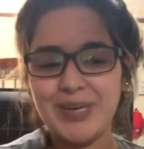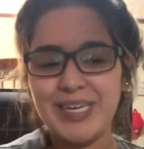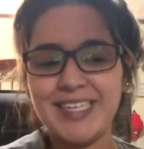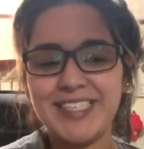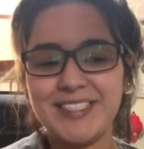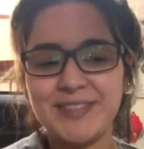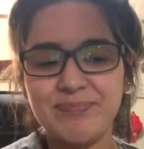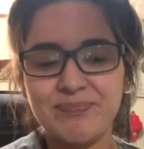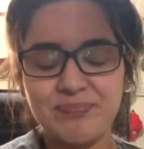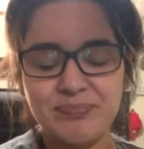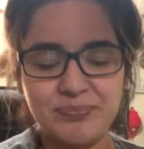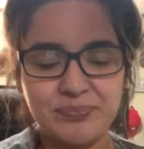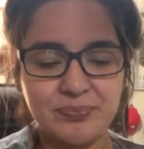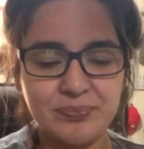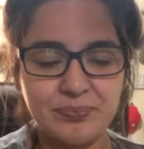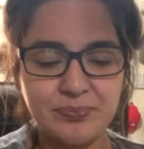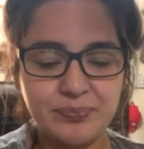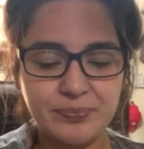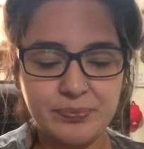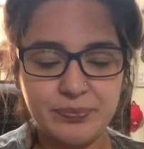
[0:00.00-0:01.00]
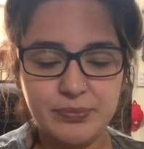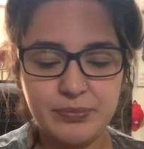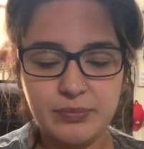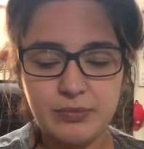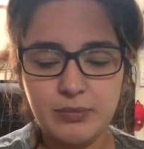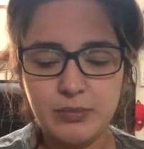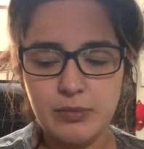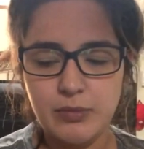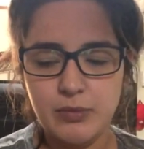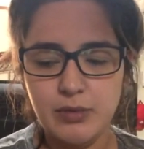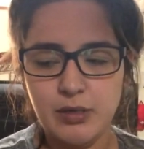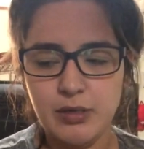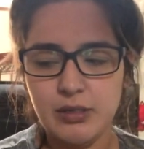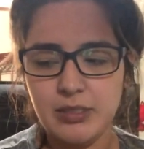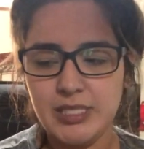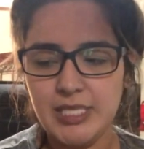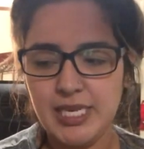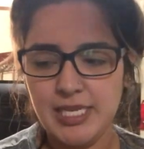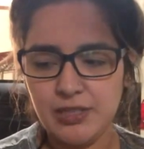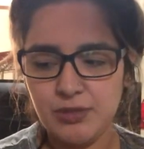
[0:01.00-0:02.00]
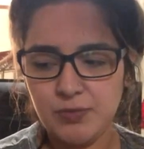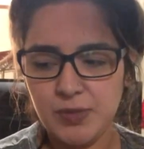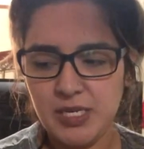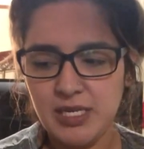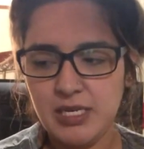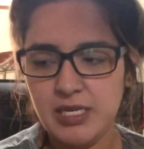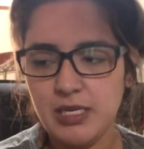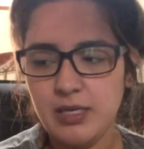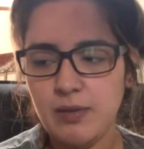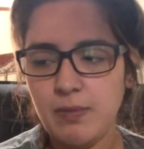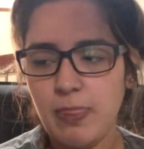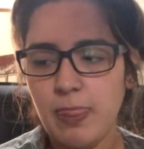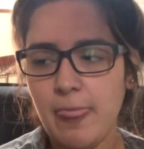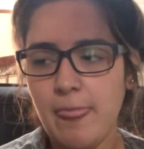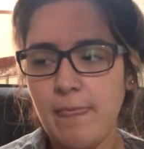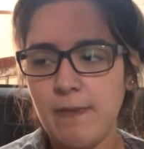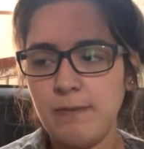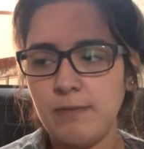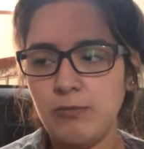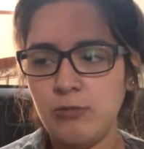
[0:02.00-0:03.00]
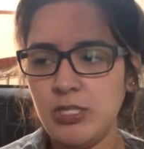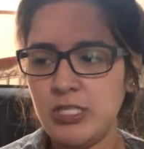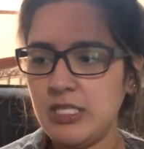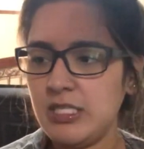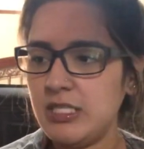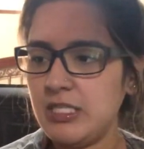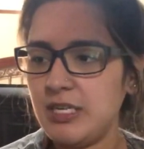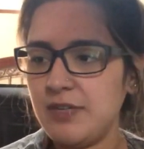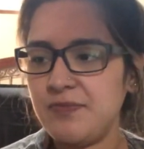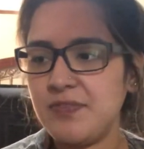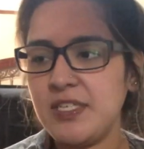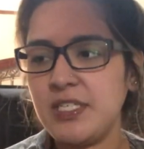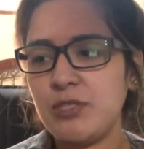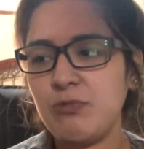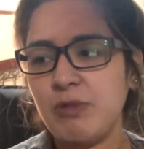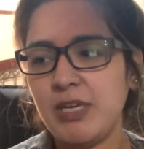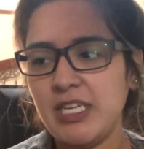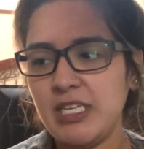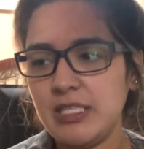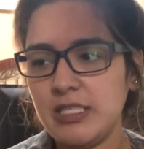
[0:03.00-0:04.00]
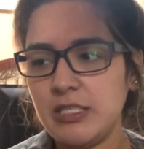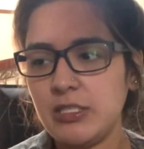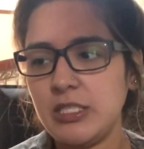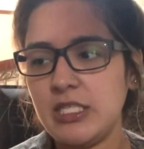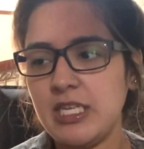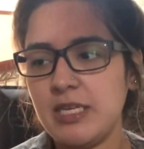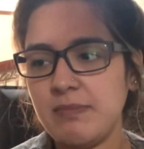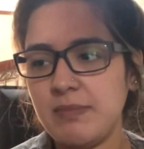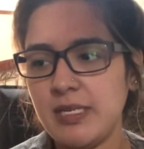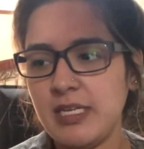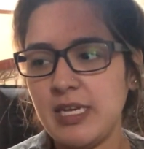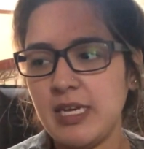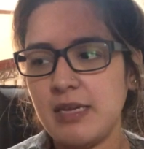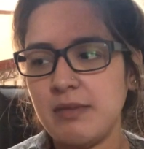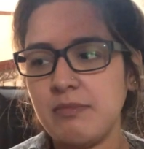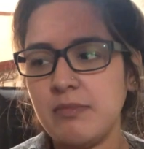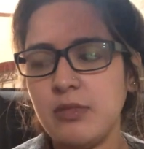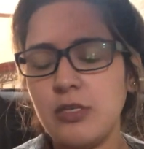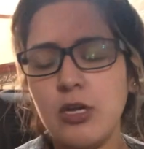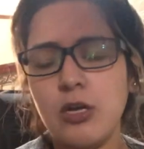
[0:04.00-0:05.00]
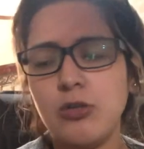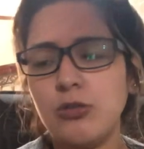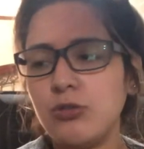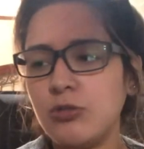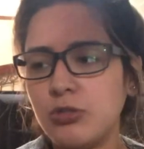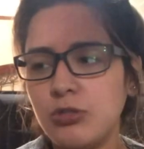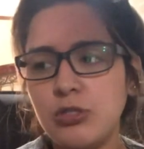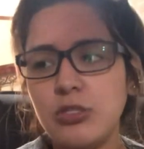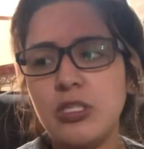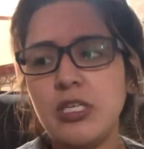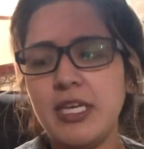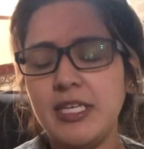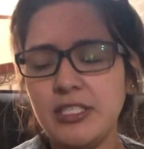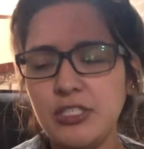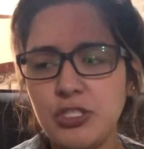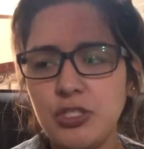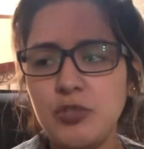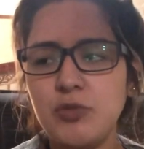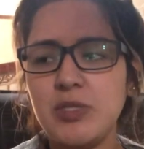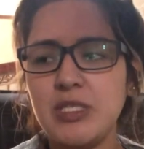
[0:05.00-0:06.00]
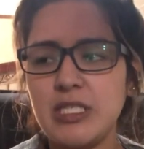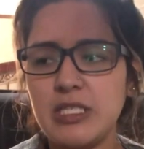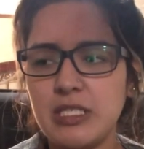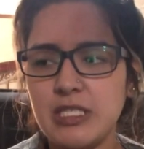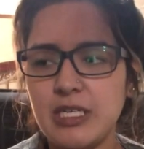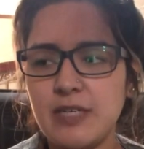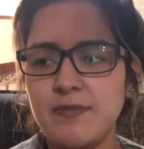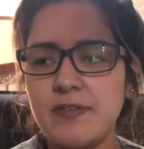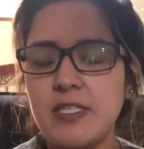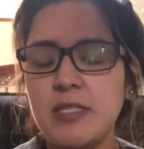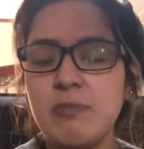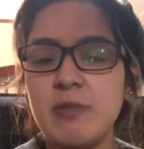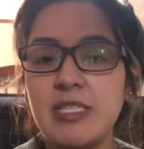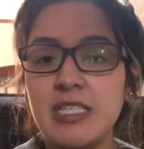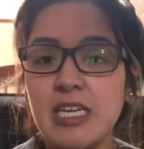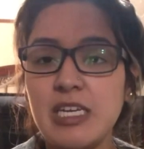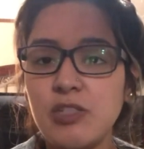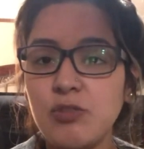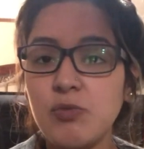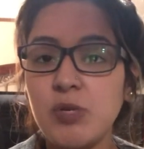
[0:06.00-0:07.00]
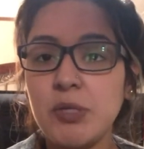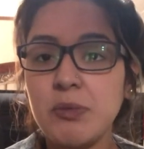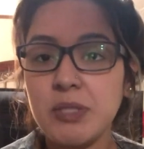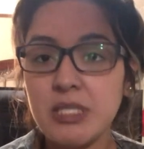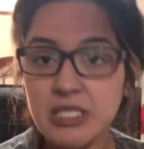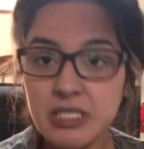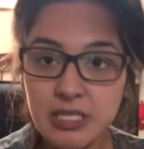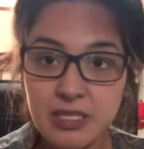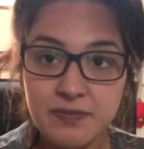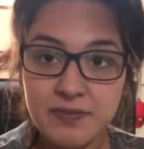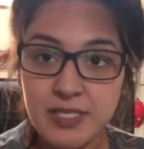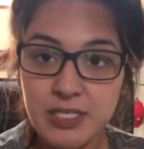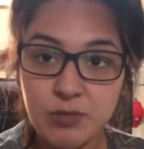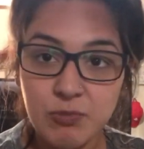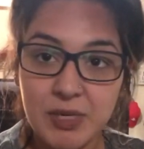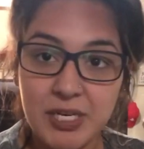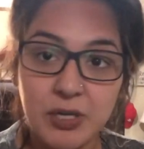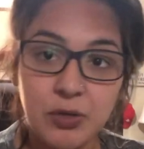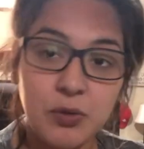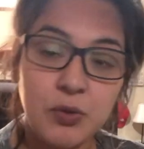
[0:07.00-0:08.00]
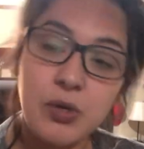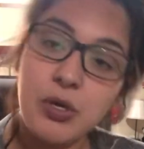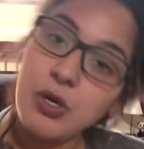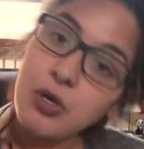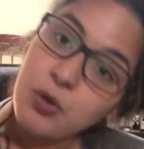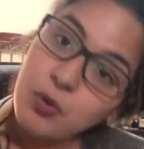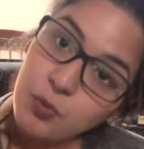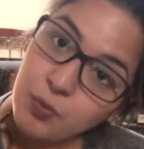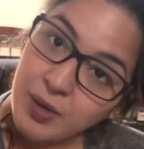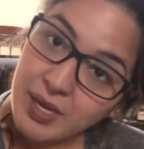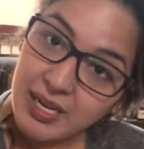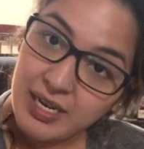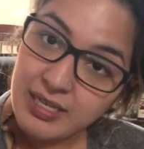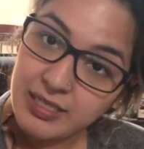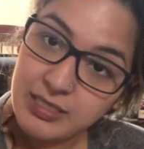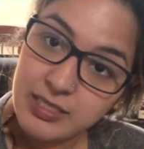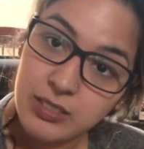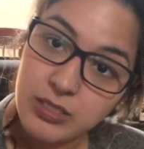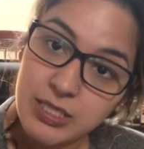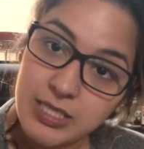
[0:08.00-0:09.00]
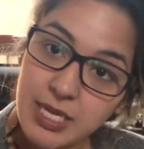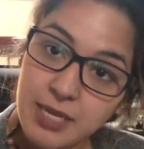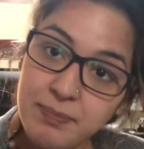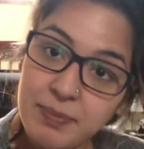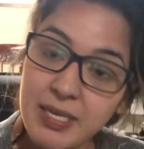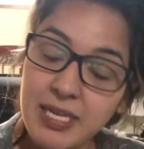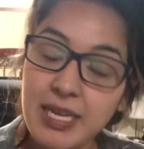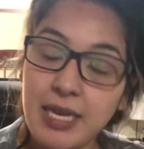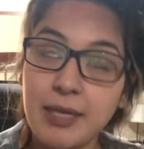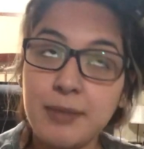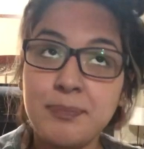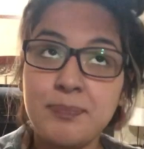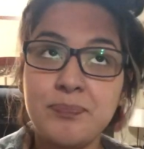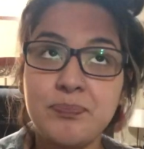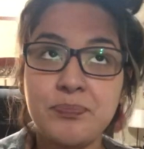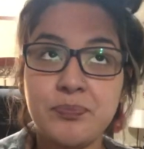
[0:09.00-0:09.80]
but day three was the toughest waiting till 10 p.m. no day two was the toughest but day three was tough as well waiting till 10 p.m.